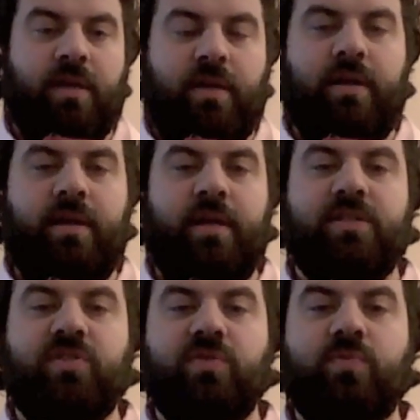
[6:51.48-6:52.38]
as
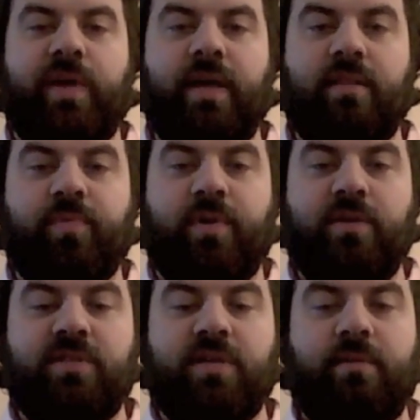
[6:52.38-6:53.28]
soon as we get the
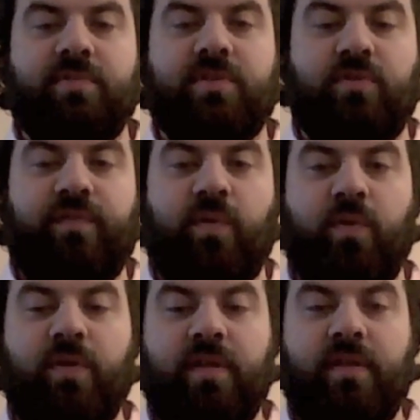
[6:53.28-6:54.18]
prototypes through
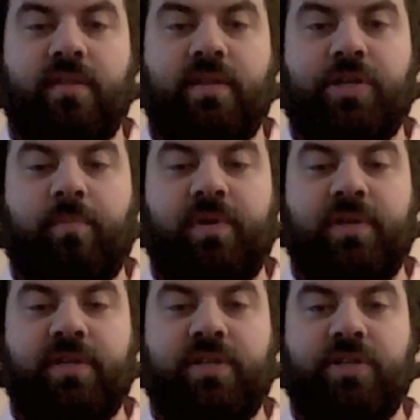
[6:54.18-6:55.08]
for the
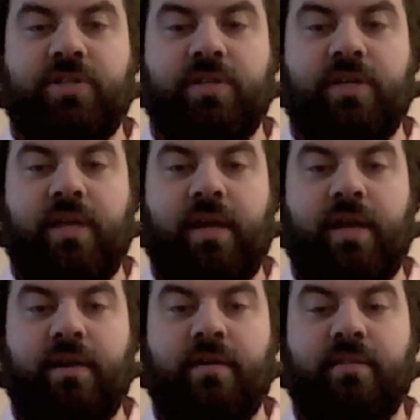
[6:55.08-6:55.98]
chapel edition
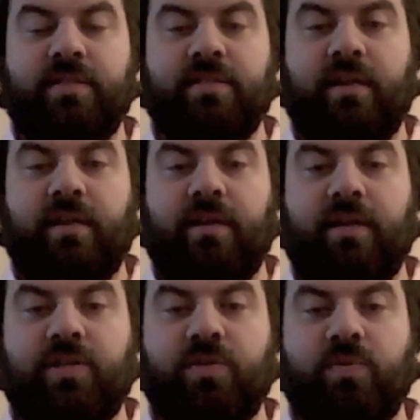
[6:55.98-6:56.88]
and the study
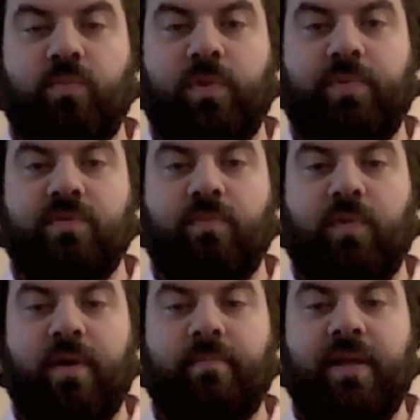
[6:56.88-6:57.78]
edition, we'll put some
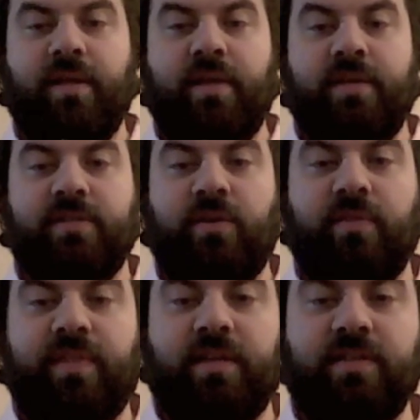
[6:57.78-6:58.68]
more up.
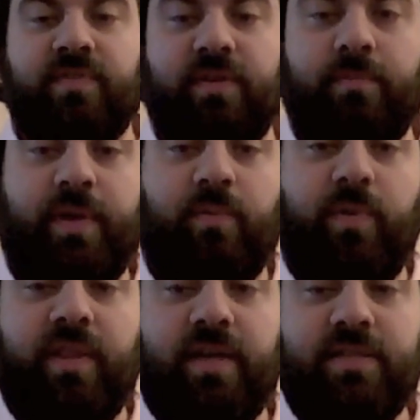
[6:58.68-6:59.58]
So thanks for
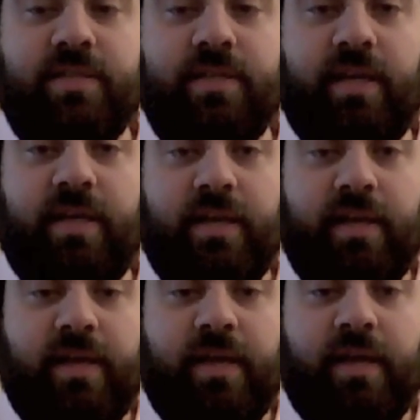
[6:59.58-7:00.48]
being with us today,
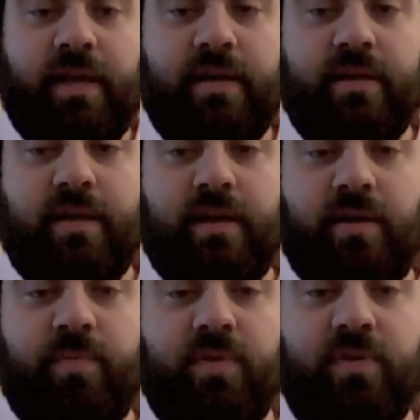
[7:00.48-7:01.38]
and
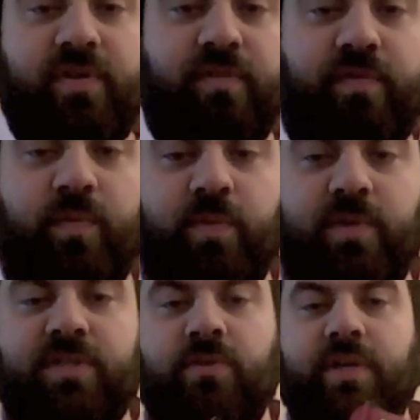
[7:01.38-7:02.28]
I hope you're looking
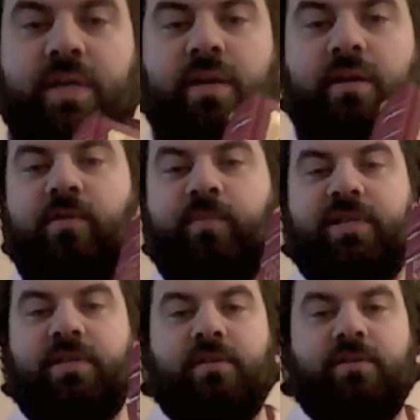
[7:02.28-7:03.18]
forward to getting your
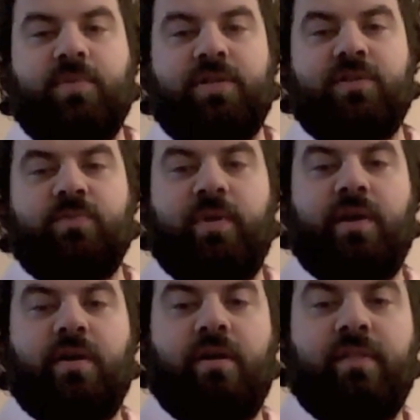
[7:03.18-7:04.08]
Missal as much as we
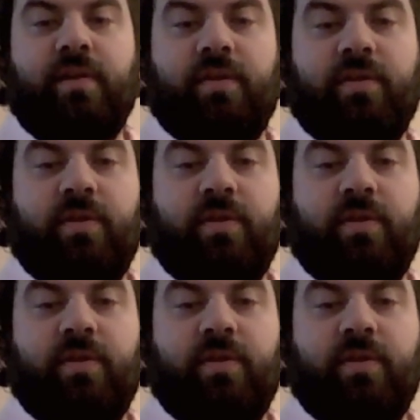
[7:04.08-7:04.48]
are. Thank you.